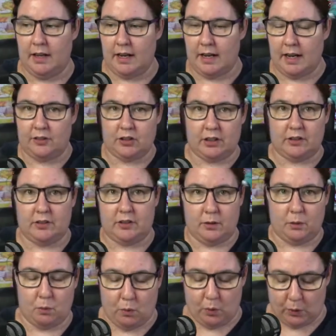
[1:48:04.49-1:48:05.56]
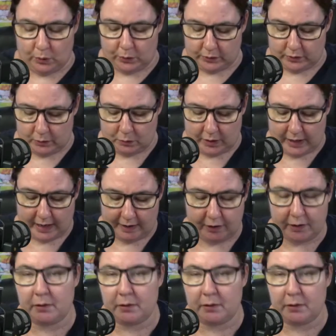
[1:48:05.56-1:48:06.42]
adjust the walls and what have you.